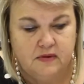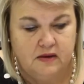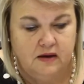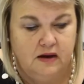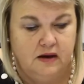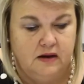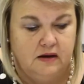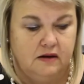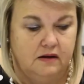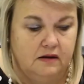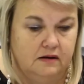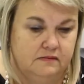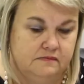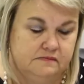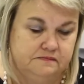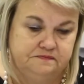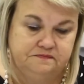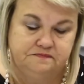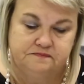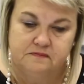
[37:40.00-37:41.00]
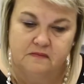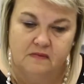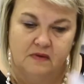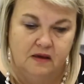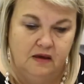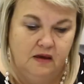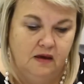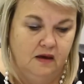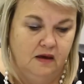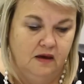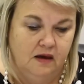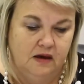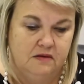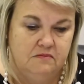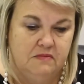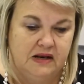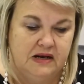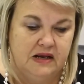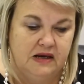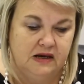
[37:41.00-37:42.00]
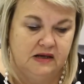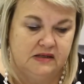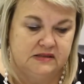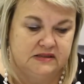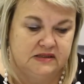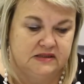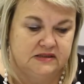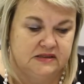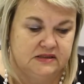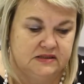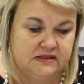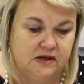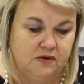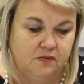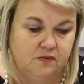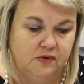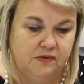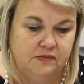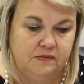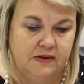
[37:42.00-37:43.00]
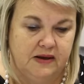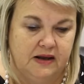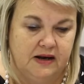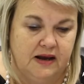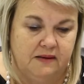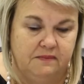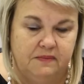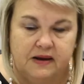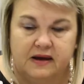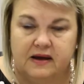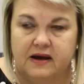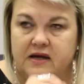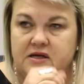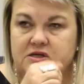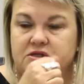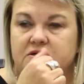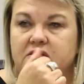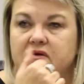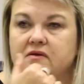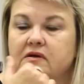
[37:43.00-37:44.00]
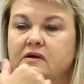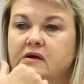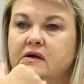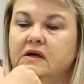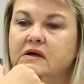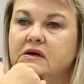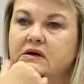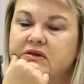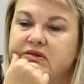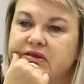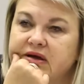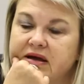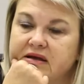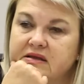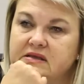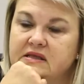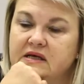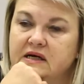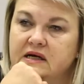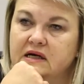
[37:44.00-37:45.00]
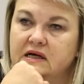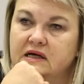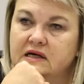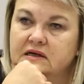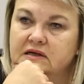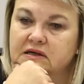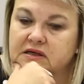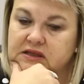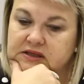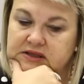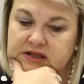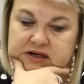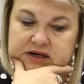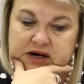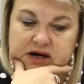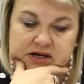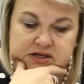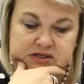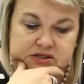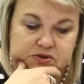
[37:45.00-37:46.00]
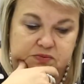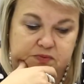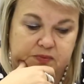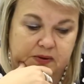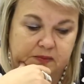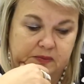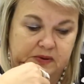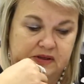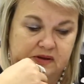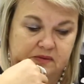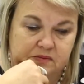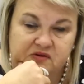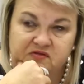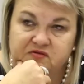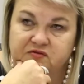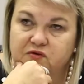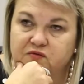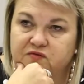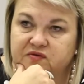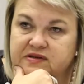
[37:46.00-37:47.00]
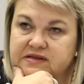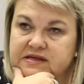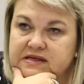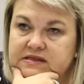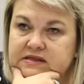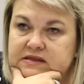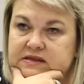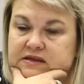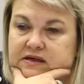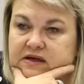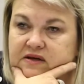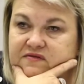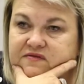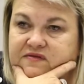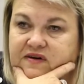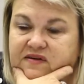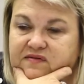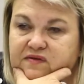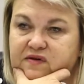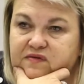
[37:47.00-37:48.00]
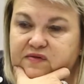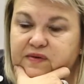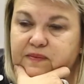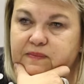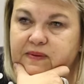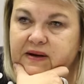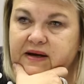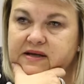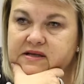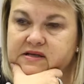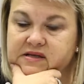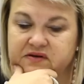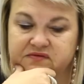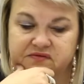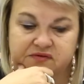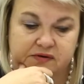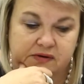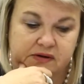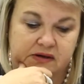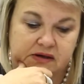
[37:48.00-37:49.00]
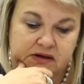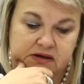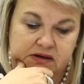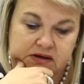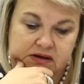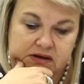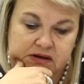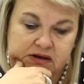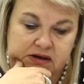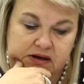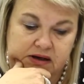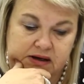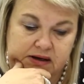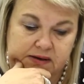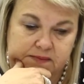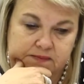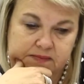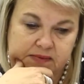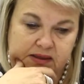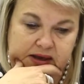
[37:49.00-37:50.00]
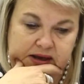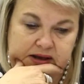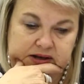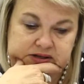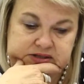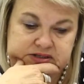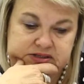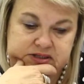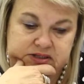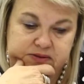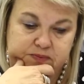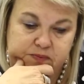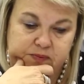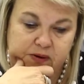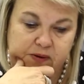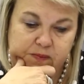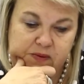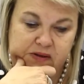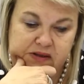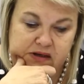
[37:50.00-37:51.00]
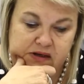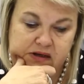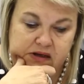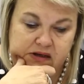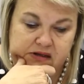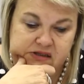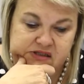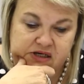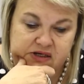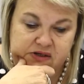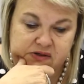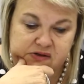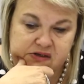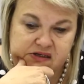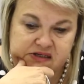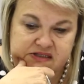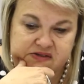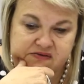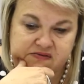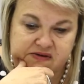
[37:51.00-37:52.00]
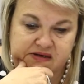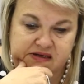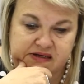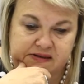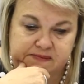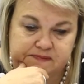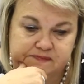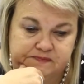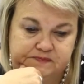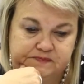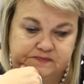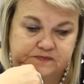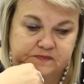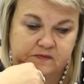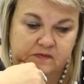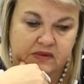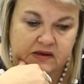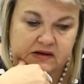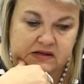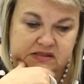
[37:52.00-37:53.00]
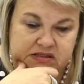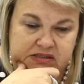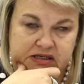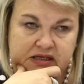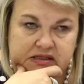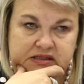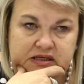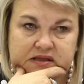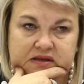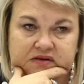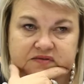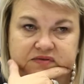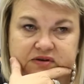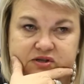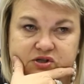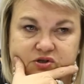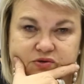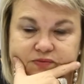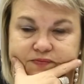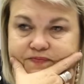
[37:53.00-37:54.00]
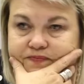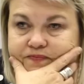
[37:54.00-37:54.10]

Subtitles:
In many instances, there would be an application that the rights to property be forfeited in favor of the plaintiff. And property in general is a very sensitive issue,